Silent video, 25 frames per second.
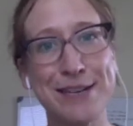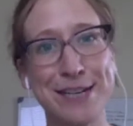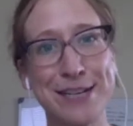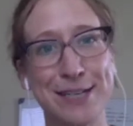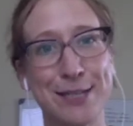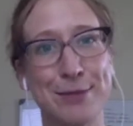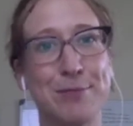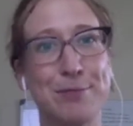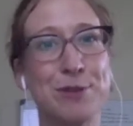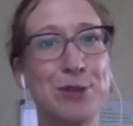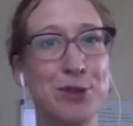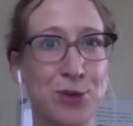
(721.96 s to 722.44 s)

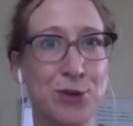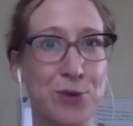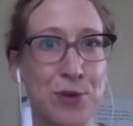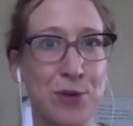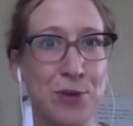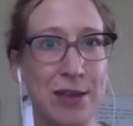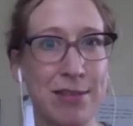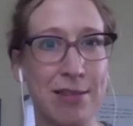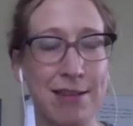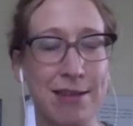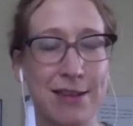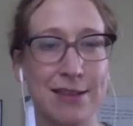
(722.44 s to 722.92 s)
has been
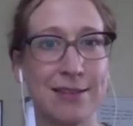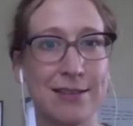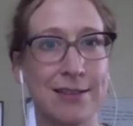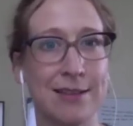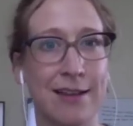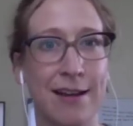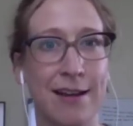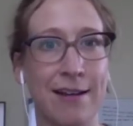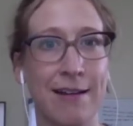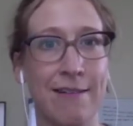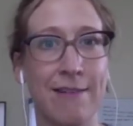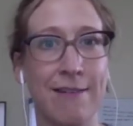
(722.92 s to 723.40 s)
doing this
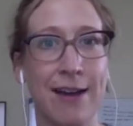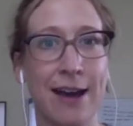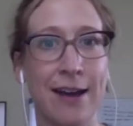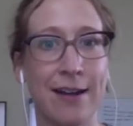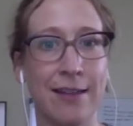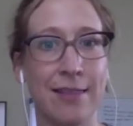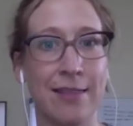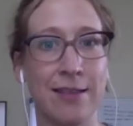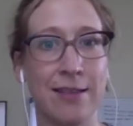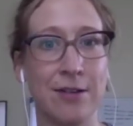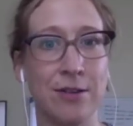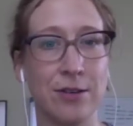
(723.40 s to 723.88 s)
kind of out
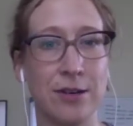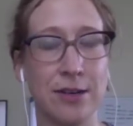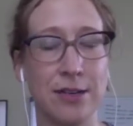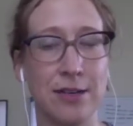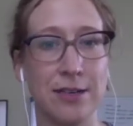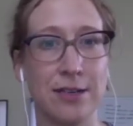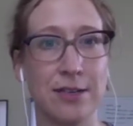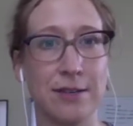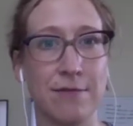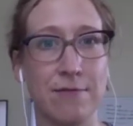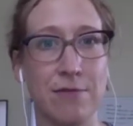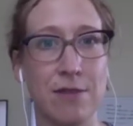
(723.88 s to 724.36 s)
of the
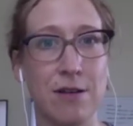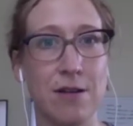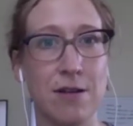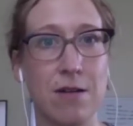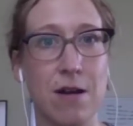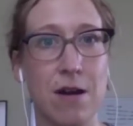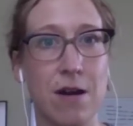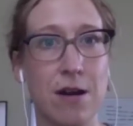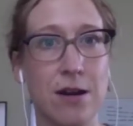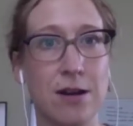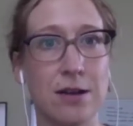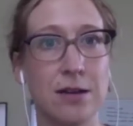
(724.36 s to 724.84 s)
goodness of their
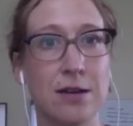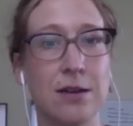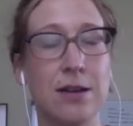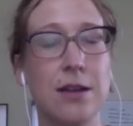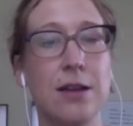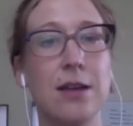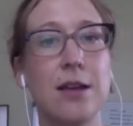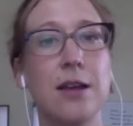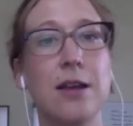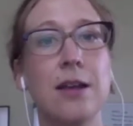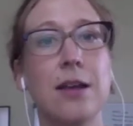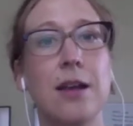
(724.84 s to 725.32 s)
heart.
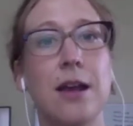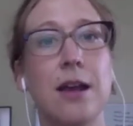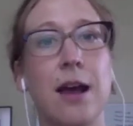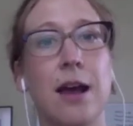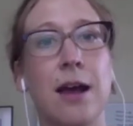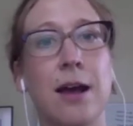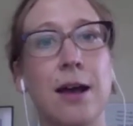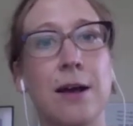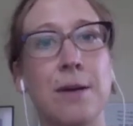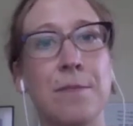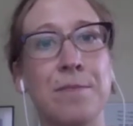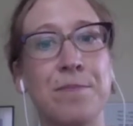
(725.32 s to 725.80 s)

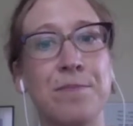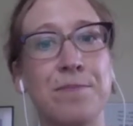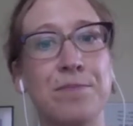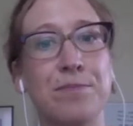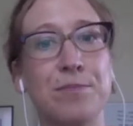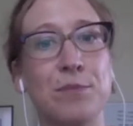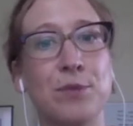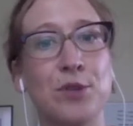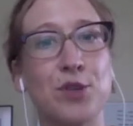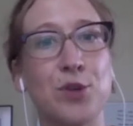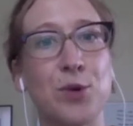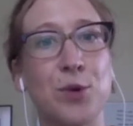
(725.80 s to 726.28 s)

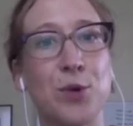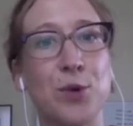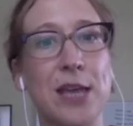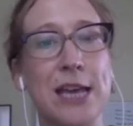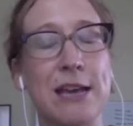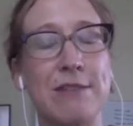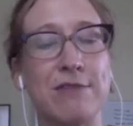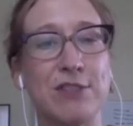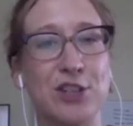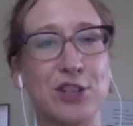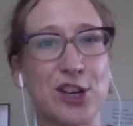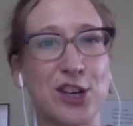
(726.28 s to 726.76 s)
So they
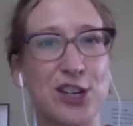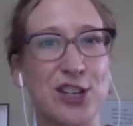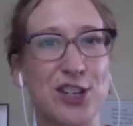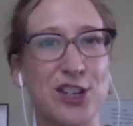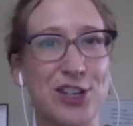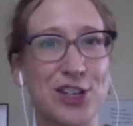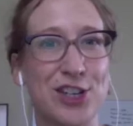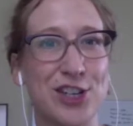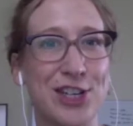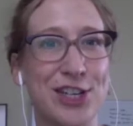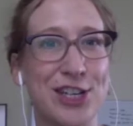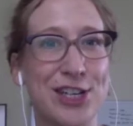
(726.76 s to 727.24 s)
have
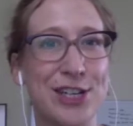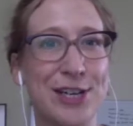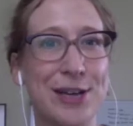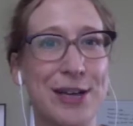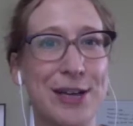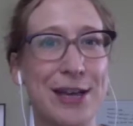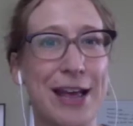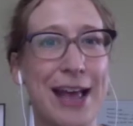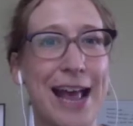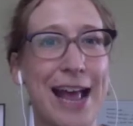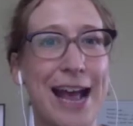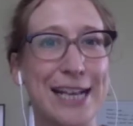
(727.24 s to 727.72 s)
started
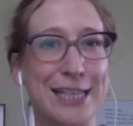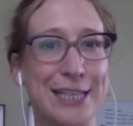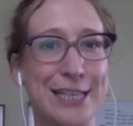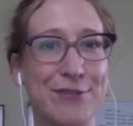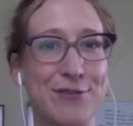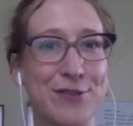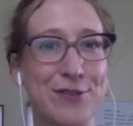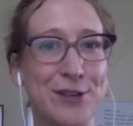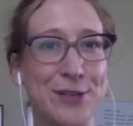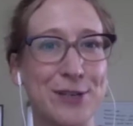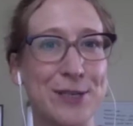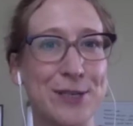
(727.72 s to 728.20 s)
to ask
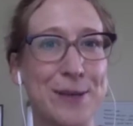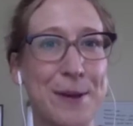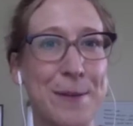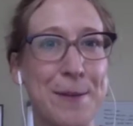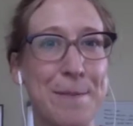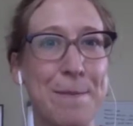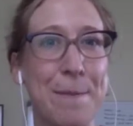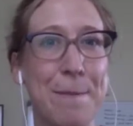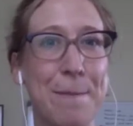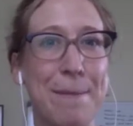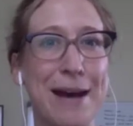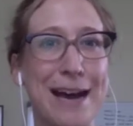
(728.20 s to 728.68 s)
for
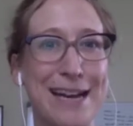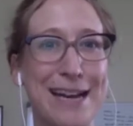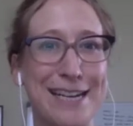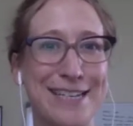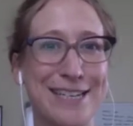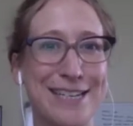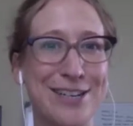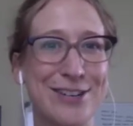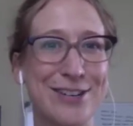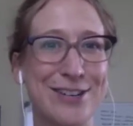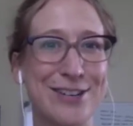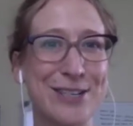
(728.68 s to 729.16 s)
some
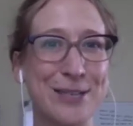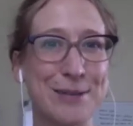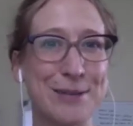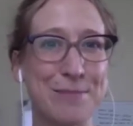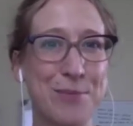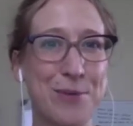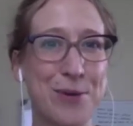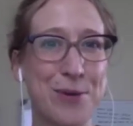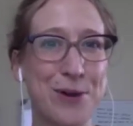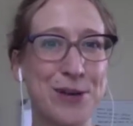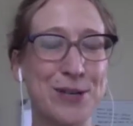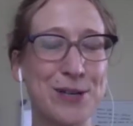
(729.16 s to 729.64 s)
monetary
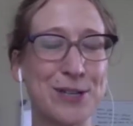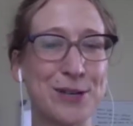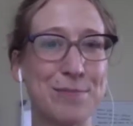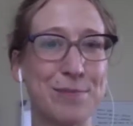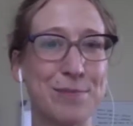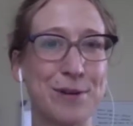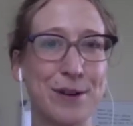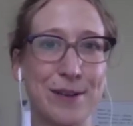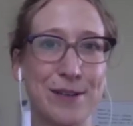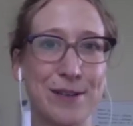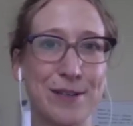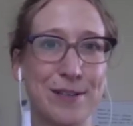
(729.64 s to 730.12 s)
support to
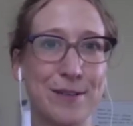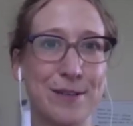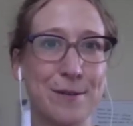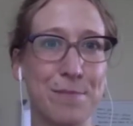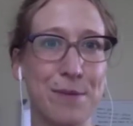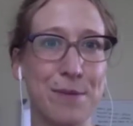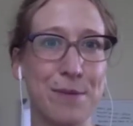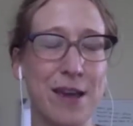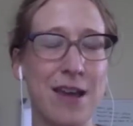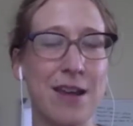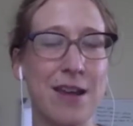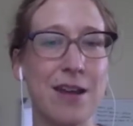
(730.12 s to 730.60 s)

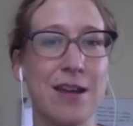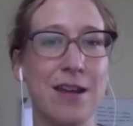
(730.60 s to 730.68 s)
participate.